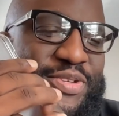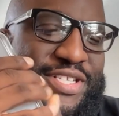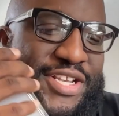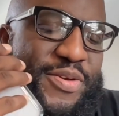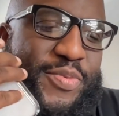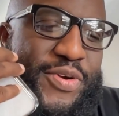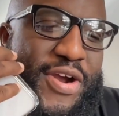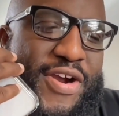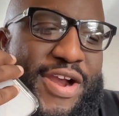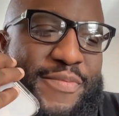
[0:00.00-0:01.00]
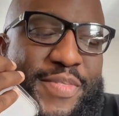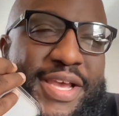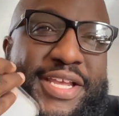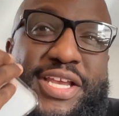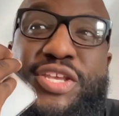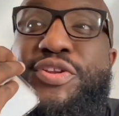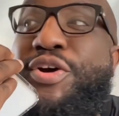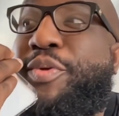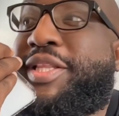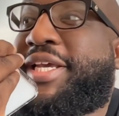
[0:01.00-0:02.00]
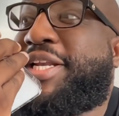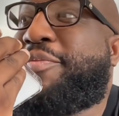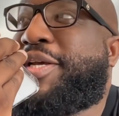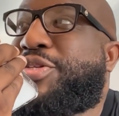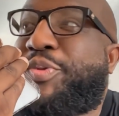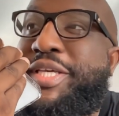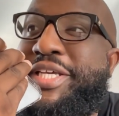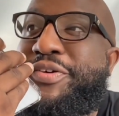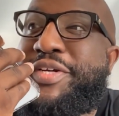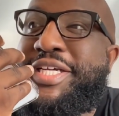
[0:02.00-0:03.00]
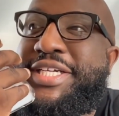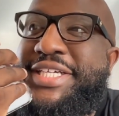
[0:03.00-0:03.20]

what's up. All right, bet. And you know we linking up next weekend, right?